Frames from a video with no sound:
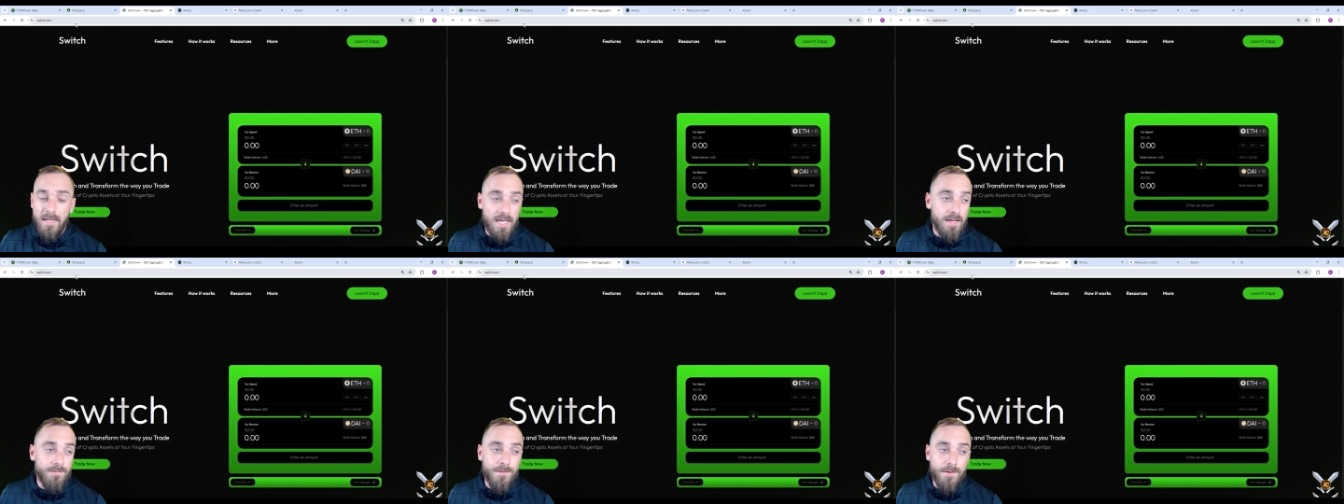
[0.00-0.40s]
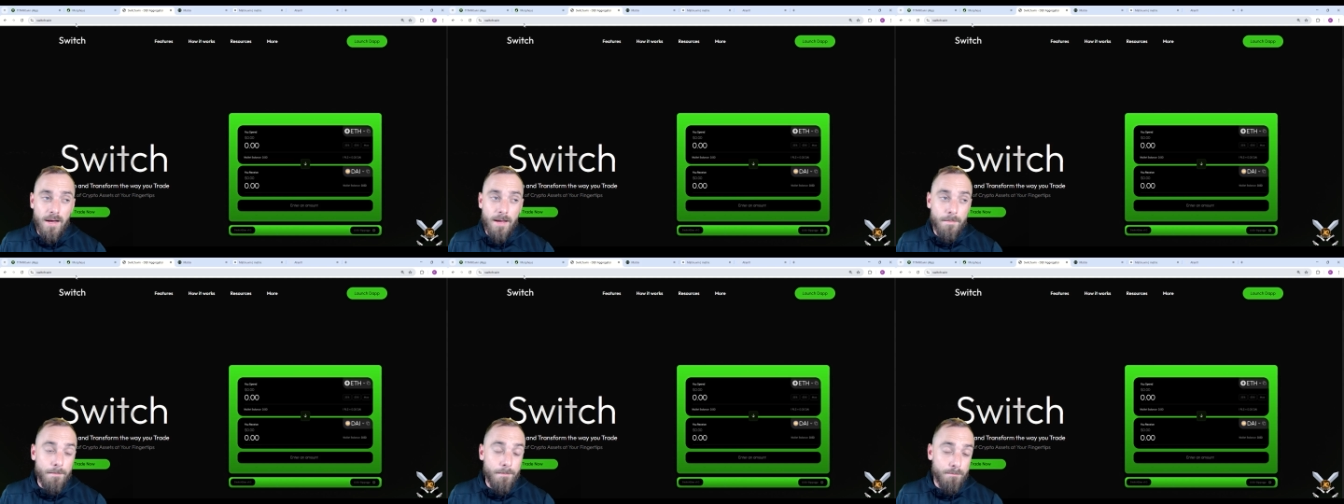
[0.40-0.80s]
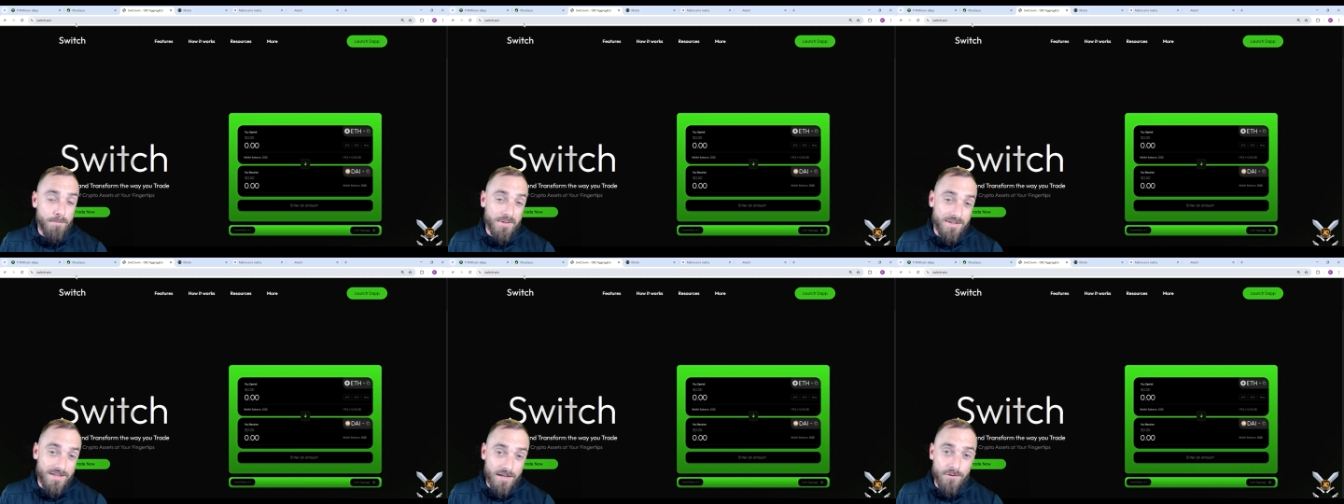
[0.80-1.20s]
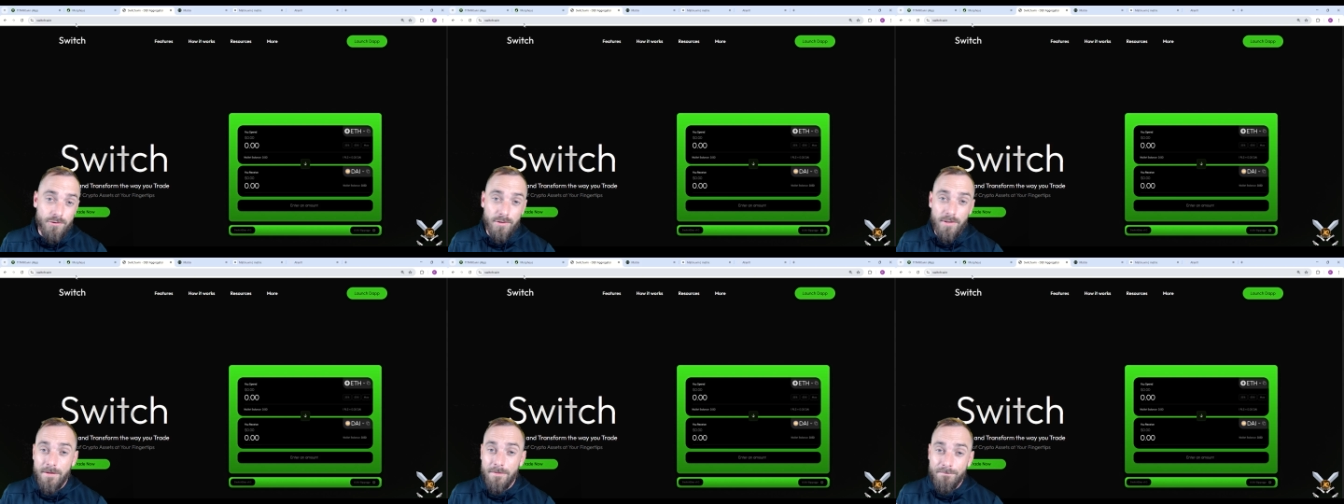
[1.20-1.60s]
if not
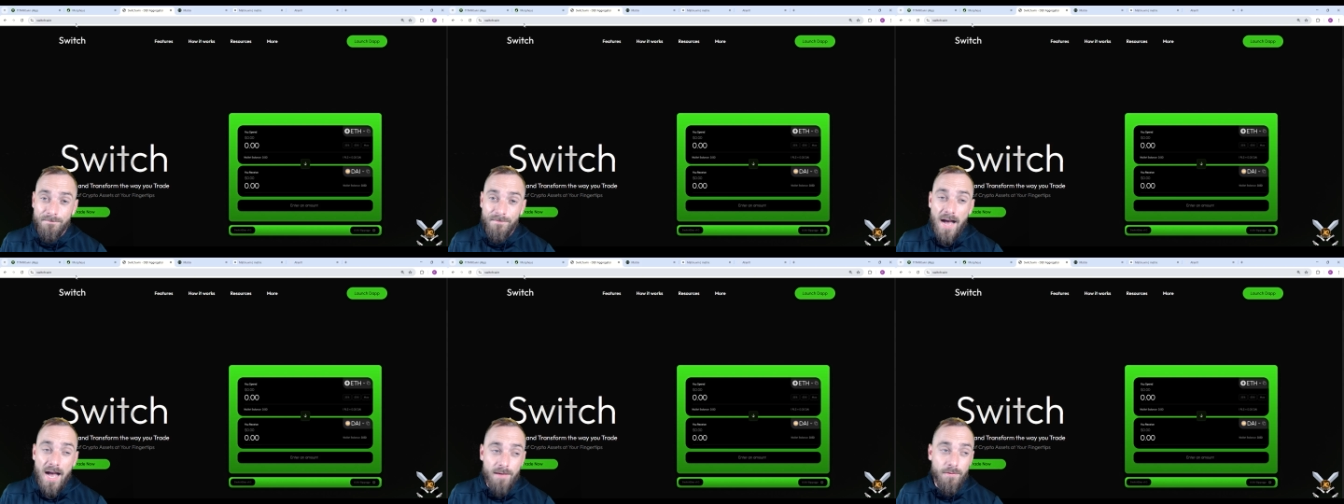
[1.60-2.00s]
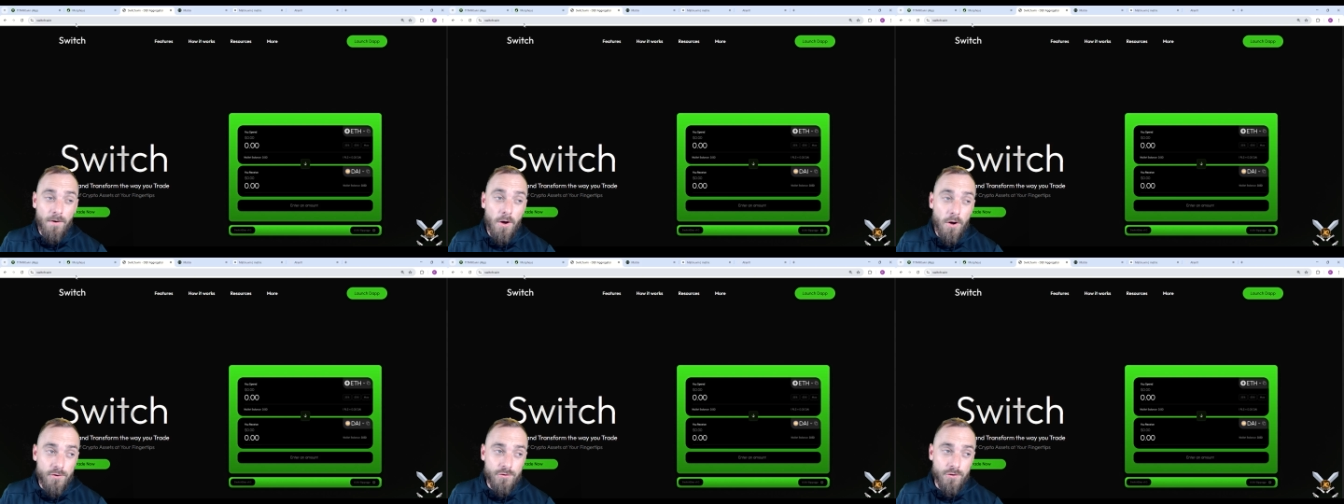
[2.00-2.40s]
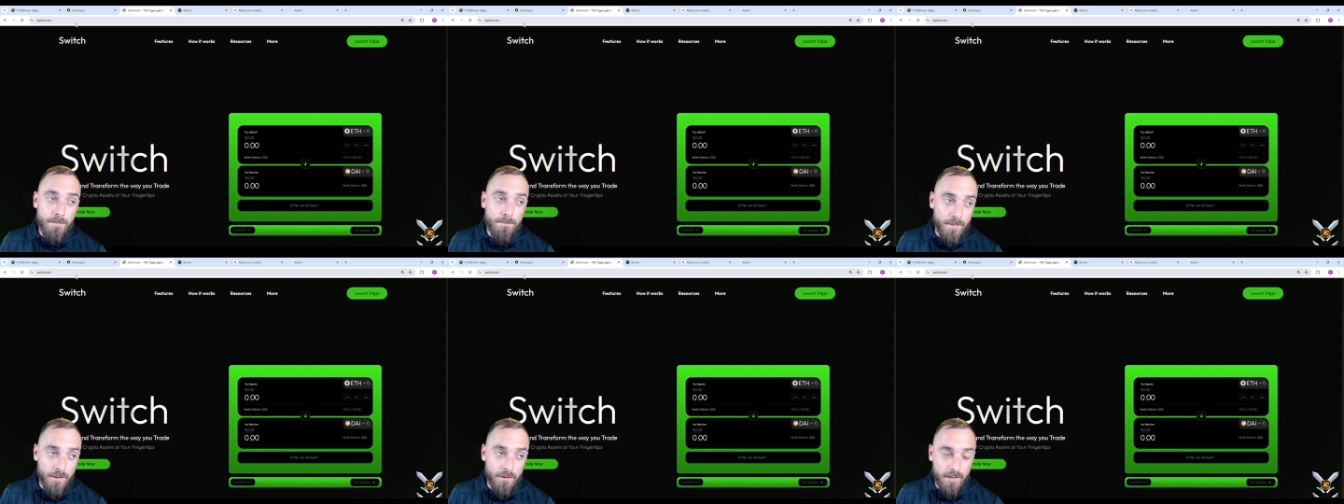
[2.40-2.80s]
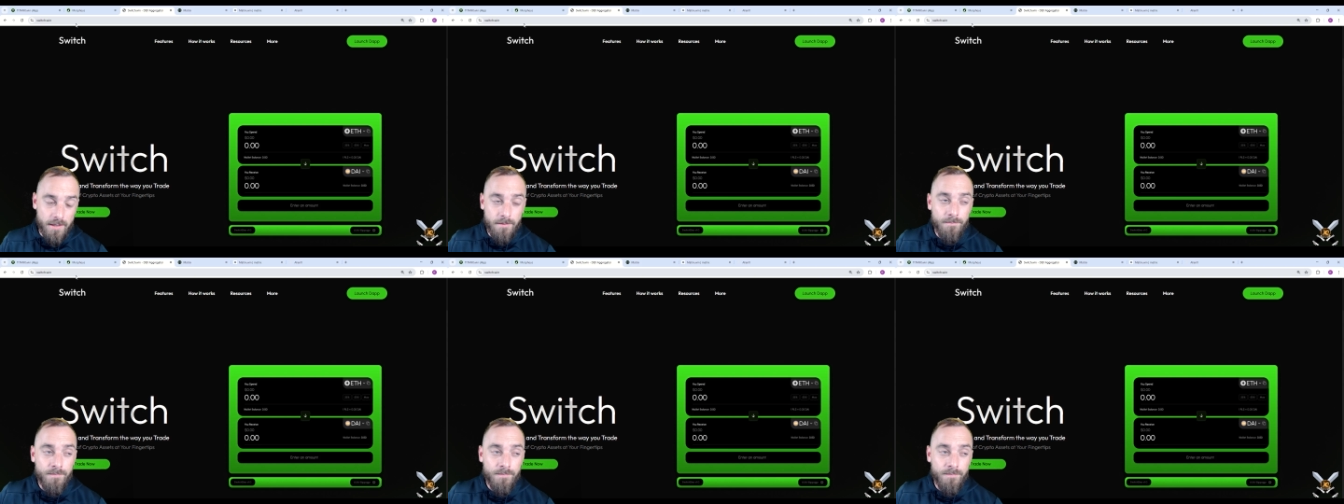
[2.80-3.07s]
potentially 500 million.